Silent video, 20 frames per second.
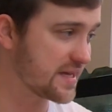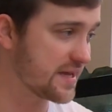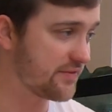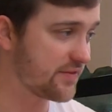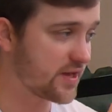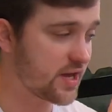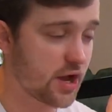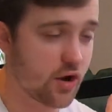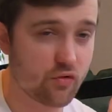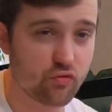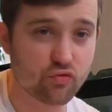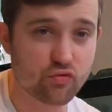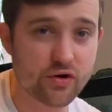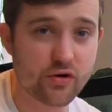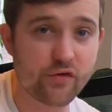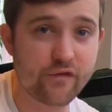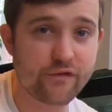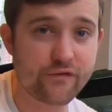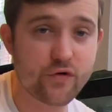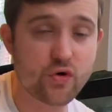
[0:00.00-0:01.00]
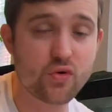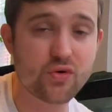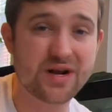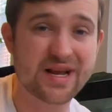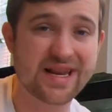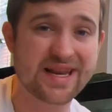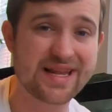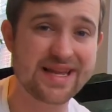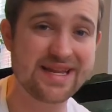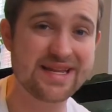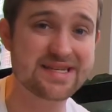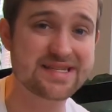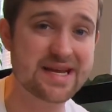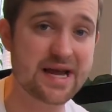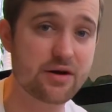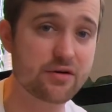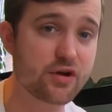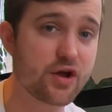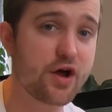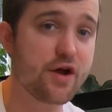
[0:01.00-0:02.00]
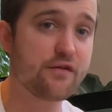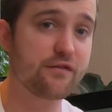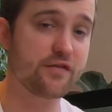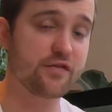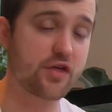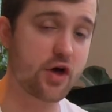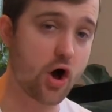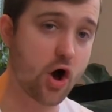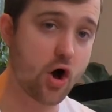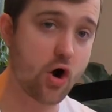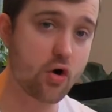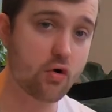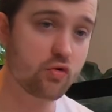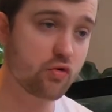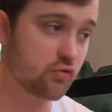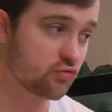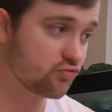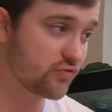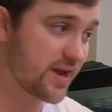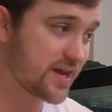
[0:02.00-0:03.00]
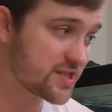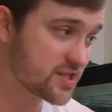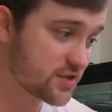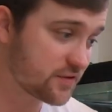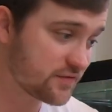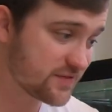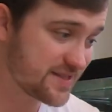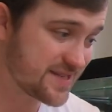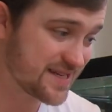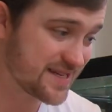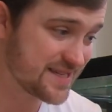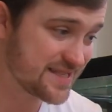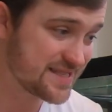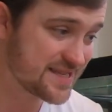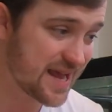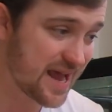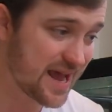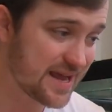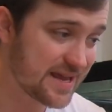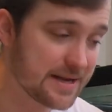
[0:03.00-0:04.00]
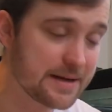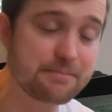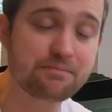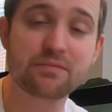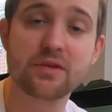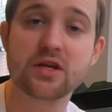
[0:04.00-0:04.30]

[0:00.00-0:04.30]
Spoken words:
giving it a real full clean down for the whole rest of today.